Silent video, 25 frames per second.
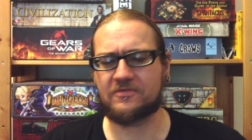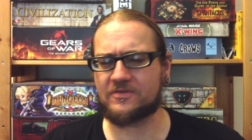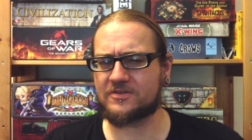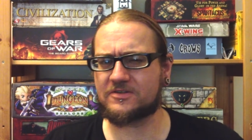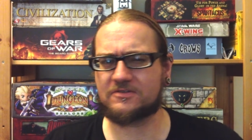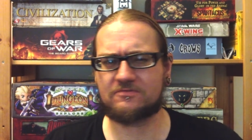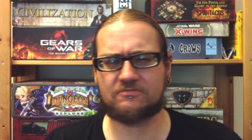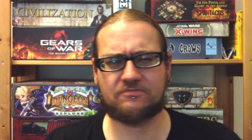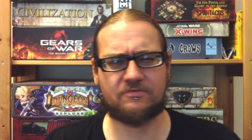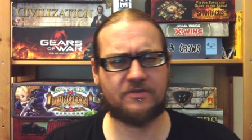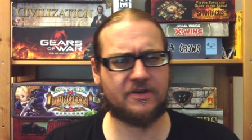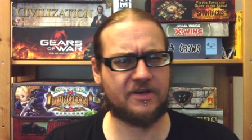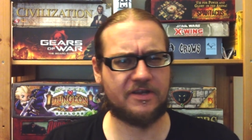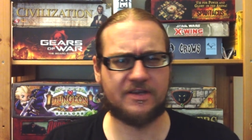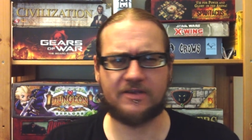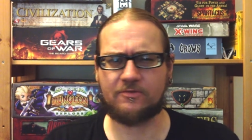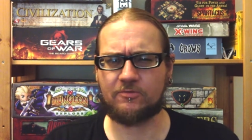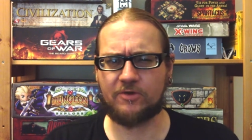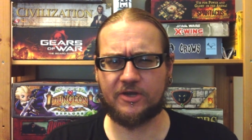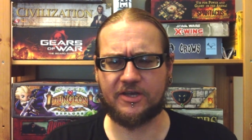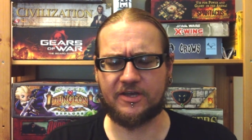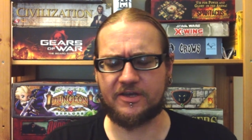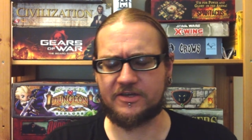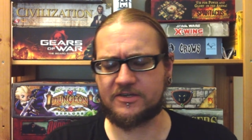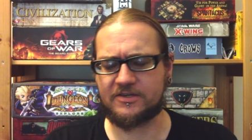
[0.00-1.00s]
It's really
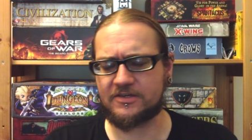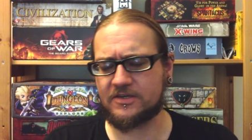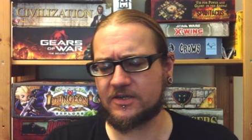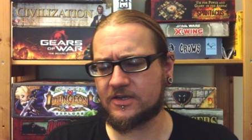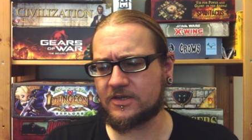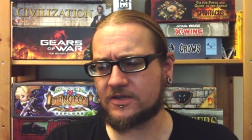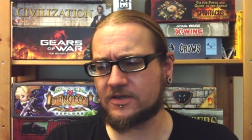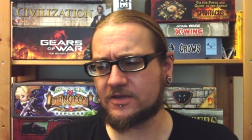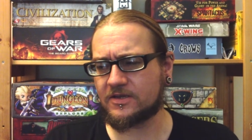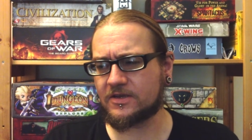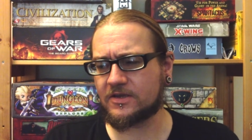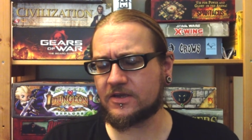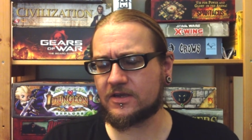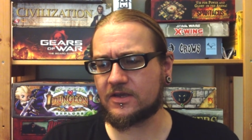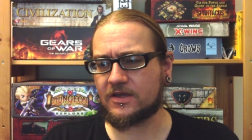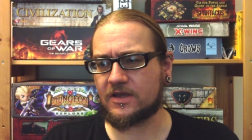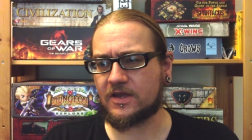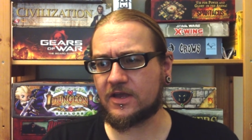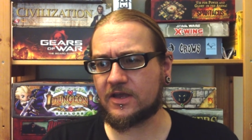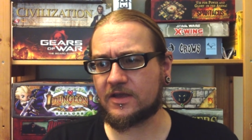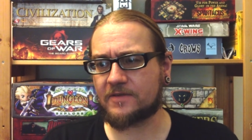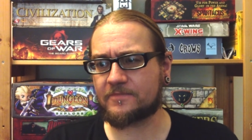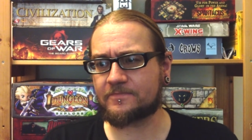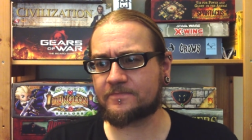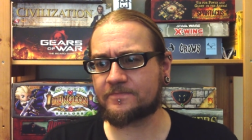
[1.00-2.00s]
weird.
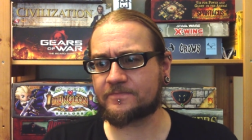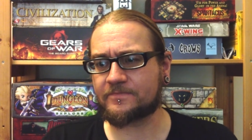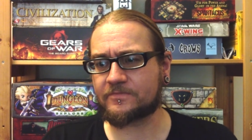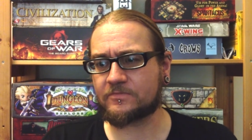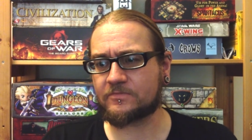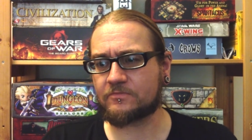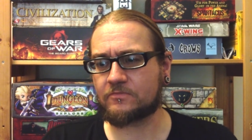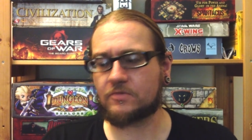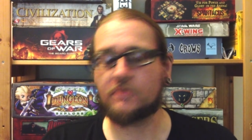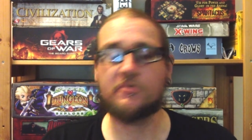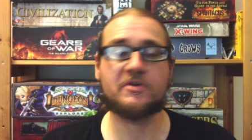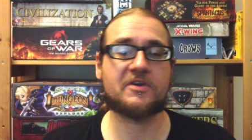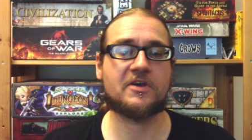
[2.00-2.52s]
Um, but we